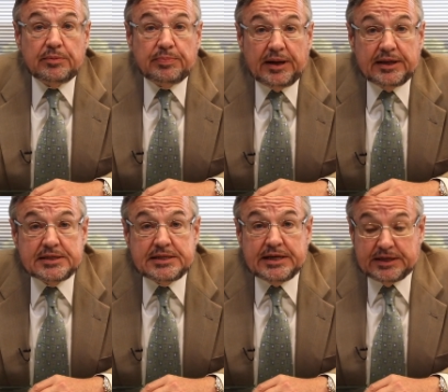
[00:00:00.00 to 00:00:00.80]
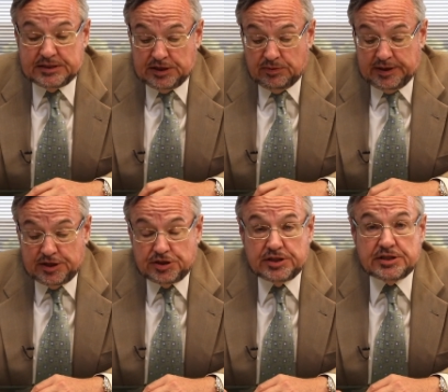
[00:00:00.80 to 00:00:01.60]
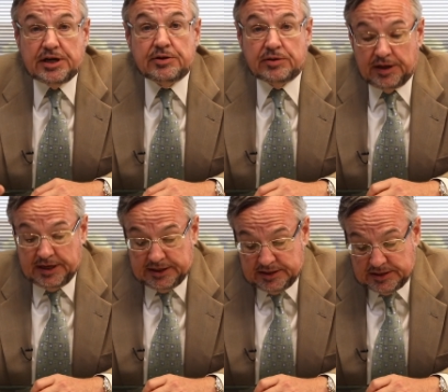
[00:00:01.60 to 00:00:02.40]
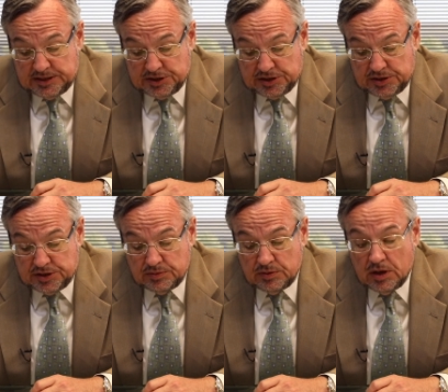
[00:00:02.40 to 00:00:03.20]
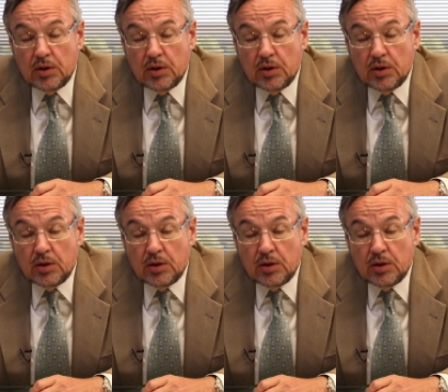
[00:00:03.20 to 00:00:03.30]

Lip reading: and policy considerations underlying the decisions?